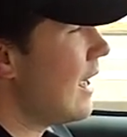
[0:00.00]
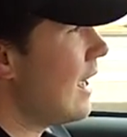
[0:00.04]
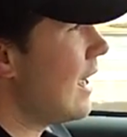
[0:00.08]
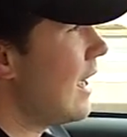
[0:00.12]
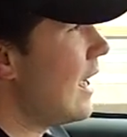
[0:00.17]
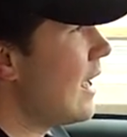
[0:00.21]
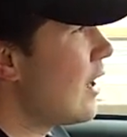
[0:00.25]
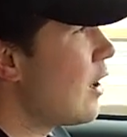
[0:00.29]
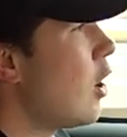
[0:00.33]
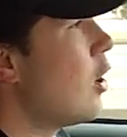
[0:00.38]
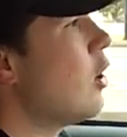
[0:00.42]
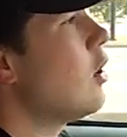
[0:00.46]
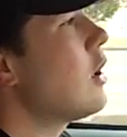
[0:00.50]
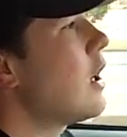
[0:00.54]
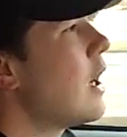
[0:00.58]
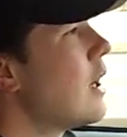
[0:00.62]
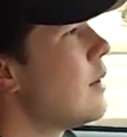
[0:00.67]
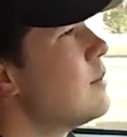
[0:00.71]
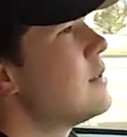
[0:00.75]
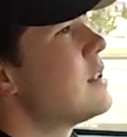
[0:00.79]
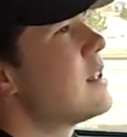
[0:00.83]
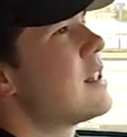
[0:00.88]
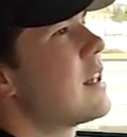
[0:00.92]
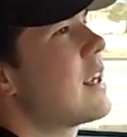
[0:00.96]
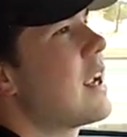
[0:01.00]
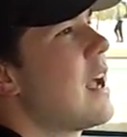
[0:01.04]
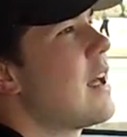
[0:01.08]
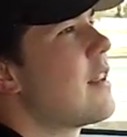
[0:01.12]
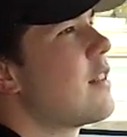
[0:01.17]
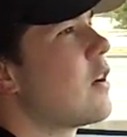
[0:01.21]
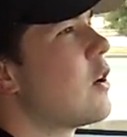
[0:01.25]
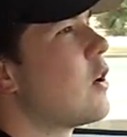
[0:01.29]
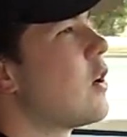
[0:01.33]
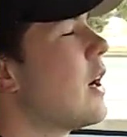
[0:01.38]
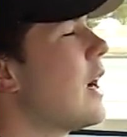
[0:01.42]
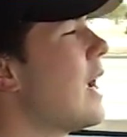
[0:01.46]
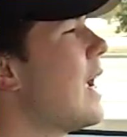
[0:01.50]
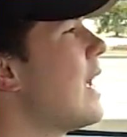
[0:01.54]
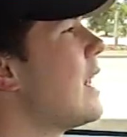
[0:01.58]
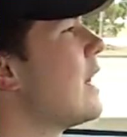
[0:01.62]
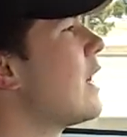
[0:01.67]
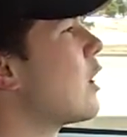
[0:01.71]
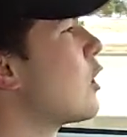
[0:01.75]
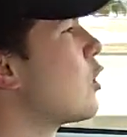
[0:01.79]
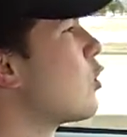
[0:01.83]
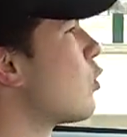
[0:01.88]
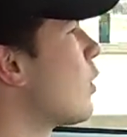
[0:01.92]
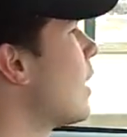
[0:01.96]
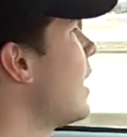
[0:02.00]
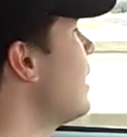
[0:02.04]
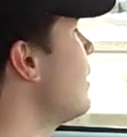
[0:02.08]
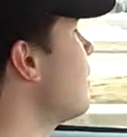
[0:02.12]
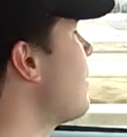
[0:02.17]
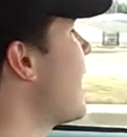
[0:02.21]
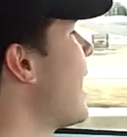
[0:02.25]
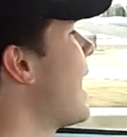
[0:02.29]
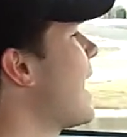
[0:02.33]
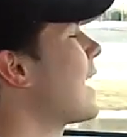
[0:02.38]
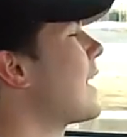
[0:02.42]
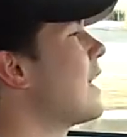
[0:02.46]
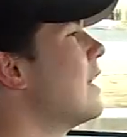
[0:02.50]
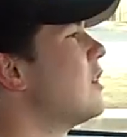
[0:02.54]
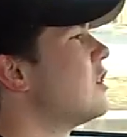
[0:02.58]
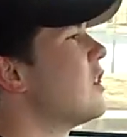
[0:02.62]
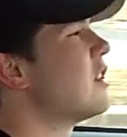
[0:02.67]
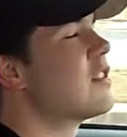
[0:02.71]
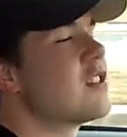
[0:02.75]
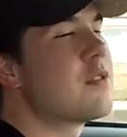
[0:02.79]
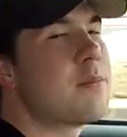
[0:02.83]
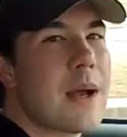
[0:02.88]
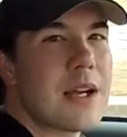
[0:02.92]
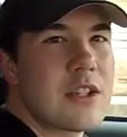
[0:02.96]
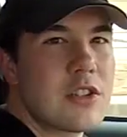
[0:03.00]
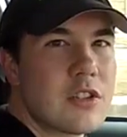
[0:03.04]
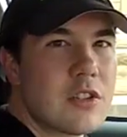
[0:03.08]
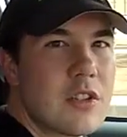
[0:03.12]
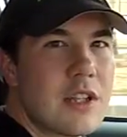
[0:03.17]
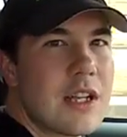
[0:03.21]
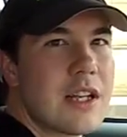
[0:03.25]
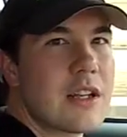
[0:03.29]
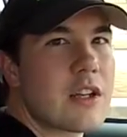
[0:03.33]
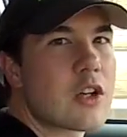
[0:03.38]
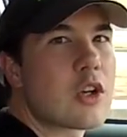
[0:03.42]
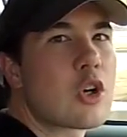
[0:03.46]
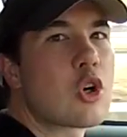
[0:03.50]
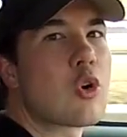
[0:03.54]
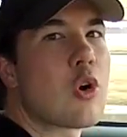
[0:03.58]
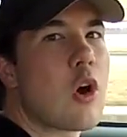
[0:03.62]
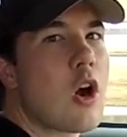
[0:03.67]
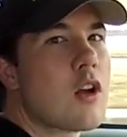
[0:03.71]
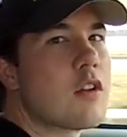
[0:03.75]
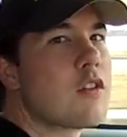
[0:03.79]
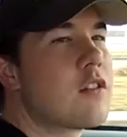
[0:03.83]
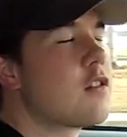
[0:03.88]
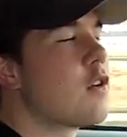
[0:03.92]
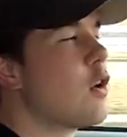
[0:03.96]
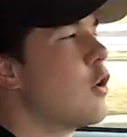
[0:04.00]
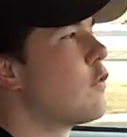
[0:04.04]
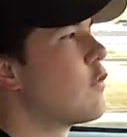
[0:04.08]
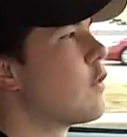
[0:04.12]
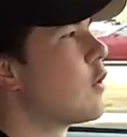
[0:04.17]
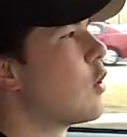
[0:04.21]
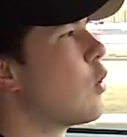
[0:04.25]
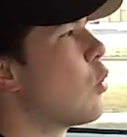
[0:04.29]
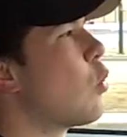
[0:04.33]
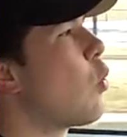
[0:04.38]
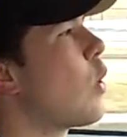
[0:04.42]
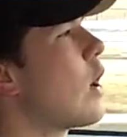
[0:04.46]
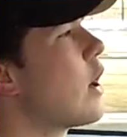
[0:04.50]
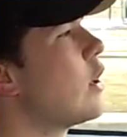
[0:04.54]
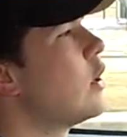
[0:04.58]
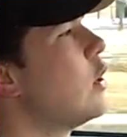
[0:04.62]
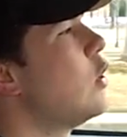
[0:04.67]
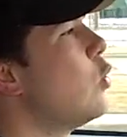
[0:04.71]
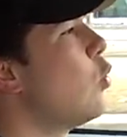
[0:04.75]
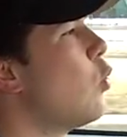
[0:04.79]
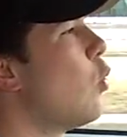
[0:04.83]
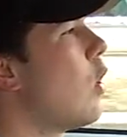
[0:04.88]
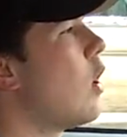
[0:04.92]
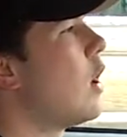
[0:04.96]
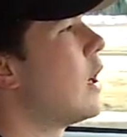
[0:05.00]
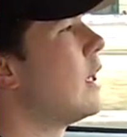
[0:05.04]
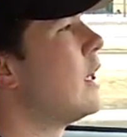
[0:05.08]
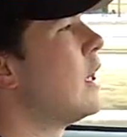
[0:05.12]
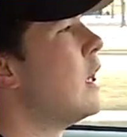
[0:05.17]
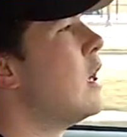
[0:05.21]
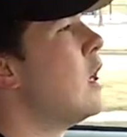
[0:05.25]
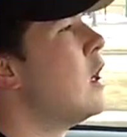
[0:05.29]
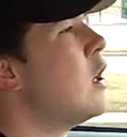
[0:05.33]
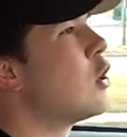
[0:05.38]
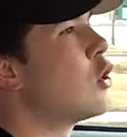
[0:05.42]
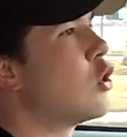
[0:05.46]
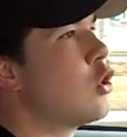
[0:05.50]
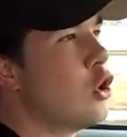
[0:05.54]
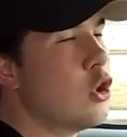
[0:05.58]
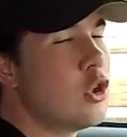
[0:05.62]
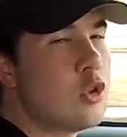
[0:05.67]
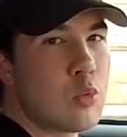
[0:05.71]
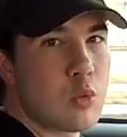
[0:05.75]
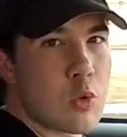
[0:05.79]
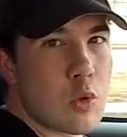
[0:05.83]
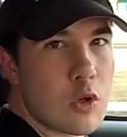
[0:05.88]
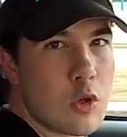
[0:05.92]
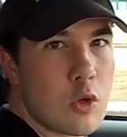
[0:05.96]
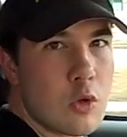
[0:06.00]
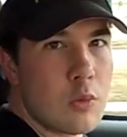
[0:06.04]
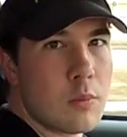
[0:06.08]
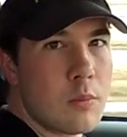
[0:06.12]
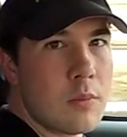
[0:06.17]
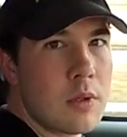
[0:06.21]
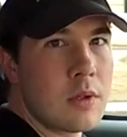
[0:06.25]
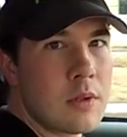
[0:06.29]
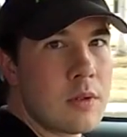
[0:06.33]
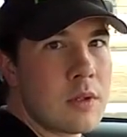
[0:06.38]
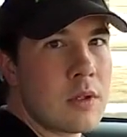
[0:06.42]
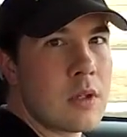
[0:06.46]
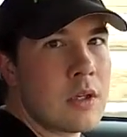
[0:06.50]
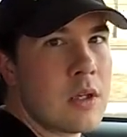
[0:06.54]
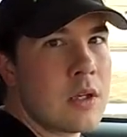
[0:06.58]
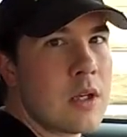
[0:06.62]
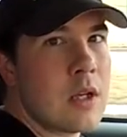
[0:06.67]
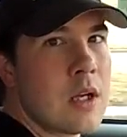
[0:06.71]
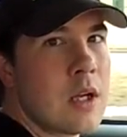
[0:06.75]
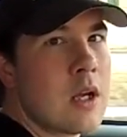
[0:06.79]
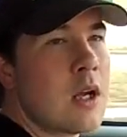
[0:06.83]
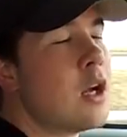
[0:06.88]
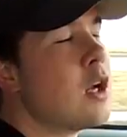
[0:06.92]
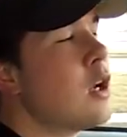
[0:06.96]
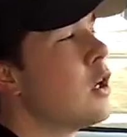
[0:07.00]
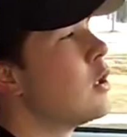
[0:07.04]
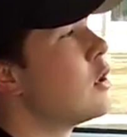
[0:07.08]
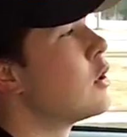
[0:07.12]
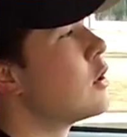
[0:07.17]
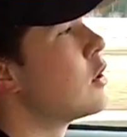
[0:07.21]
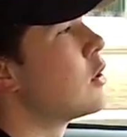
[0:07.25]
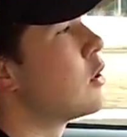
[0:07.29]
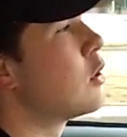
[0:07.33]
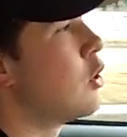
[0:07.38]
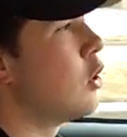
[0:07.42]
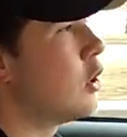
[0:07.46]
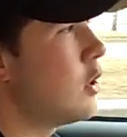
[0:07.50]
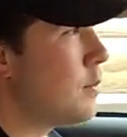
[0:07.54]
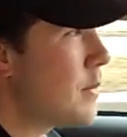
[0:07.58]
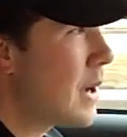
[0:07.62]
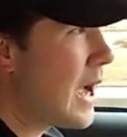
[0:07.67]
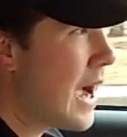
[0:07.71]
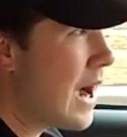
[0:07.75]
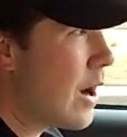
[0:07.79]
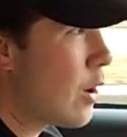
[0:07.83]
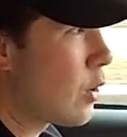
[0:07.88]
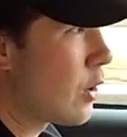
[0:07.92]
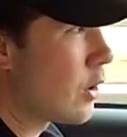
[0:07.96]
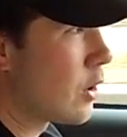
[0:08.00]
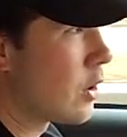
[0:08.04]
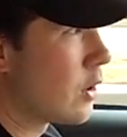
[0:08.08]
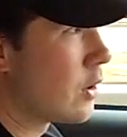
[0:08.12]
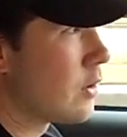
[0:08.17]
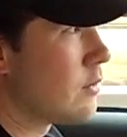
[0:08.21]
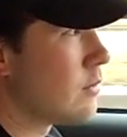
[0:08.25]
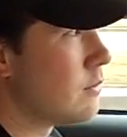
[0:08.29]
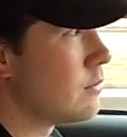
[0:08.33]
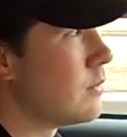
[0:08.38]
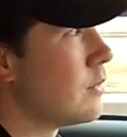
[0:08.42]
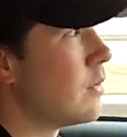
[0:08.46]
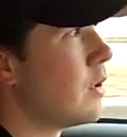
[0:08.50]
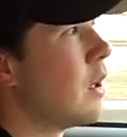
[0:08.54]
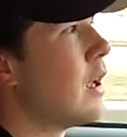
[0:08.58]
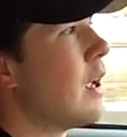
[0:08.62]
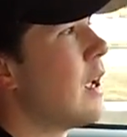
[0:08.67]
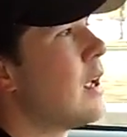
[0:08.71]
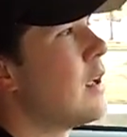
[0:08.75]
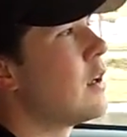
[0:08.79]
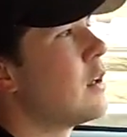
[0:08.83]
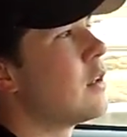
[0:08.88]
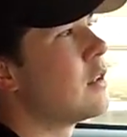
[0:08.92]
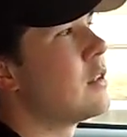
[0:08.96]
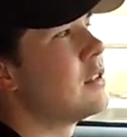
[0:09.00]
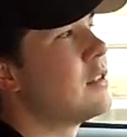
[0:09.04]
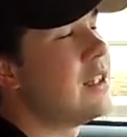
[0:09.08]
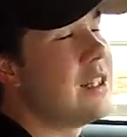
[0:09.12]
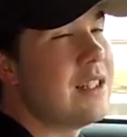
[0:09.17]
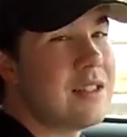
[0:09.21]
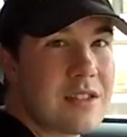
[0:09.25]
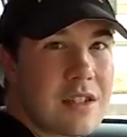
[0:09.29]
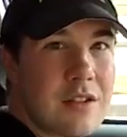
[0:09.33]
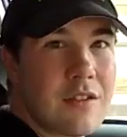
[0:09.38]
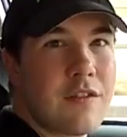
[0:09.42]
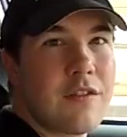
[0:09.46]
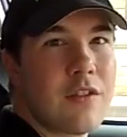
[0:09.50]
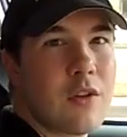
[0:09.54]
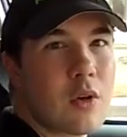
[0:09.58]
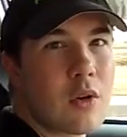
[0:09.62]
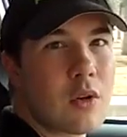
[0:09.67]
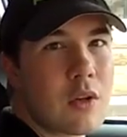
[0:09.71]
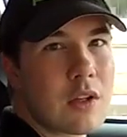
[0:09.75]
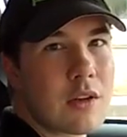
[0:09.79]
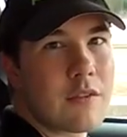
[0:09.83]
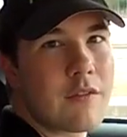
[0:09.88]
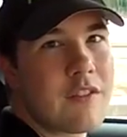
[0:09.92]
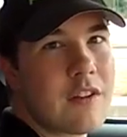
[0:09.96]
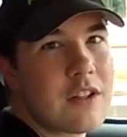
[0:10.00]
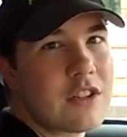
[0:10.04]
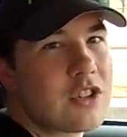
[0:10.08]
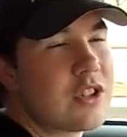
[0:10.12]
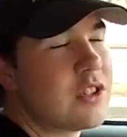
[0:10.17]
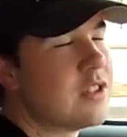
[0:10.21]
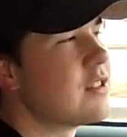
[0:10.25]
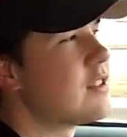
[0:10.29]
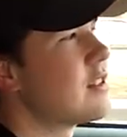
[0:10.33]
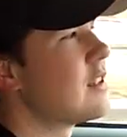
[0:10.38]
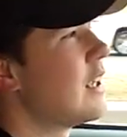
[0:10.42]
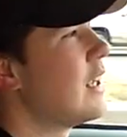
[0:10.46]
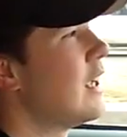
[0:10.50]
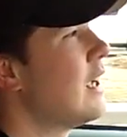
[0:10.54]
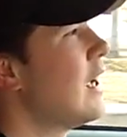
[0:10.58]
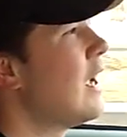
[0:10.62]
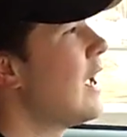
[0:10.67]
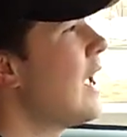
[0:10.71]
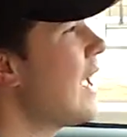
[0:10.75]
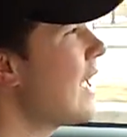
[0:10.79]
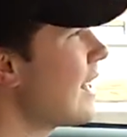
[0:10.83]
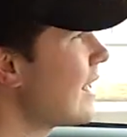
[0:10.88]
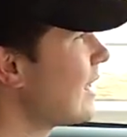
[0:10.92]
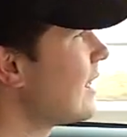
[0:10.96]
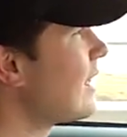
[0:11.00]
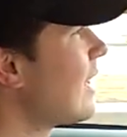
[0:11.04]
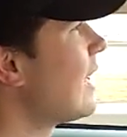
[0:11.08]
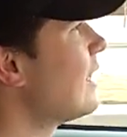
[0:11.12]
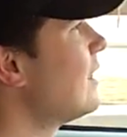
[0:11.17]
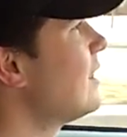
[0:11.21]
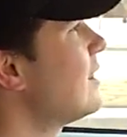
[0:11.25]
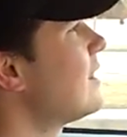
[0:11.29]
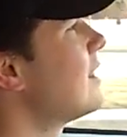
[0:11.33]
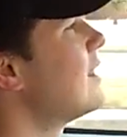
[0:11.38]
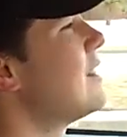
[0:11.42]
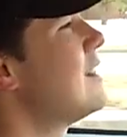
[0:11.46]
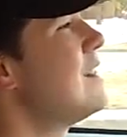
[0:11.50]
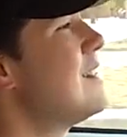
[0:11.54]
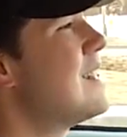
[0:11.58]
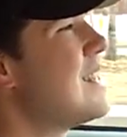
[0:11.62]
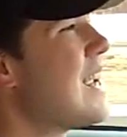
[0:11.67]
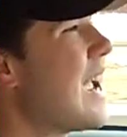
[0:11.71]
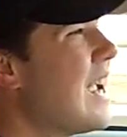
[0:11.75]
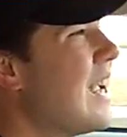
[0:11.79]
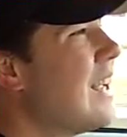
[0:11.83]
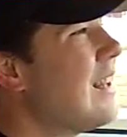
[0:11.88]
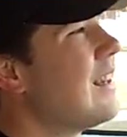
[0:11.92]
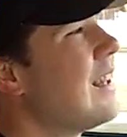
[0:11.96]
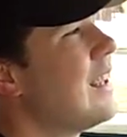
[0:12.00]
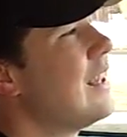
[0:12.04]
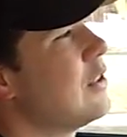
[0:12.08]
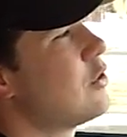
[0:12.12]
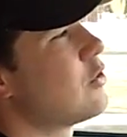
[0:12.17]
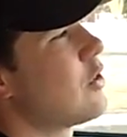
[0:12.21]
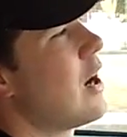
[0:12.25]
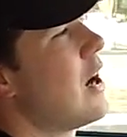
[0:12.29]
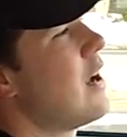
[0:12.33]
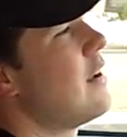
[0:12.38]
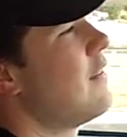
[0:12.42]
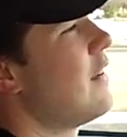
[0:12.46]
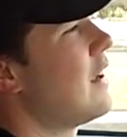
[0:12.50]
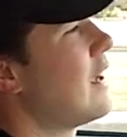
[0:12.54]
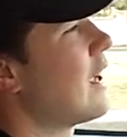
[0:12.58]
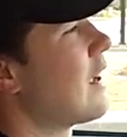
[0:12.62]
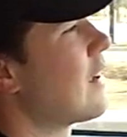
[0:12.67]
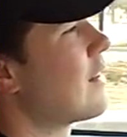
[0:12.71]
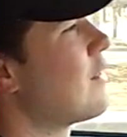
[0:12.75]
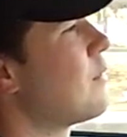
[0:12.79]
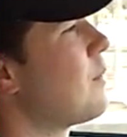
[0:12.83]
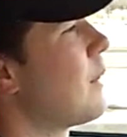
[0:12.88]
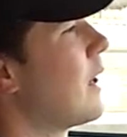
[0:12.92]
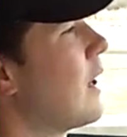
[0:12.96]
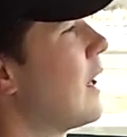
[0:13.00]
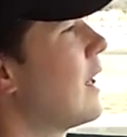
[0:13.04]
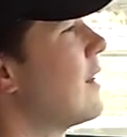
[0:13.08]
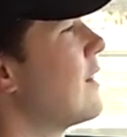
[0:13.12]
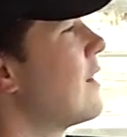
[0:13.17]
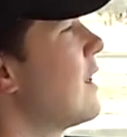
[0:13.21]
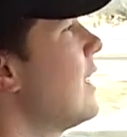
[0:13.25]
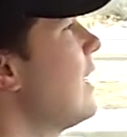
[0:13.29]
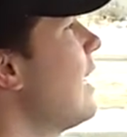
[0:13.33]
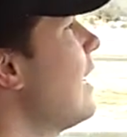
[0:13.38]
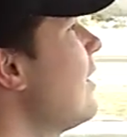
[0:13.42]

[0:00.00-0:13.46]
it all comes together in a great package, especially in a crossover where you want good room, good power, decent fuel efficiency, and a nice daily driving experience. And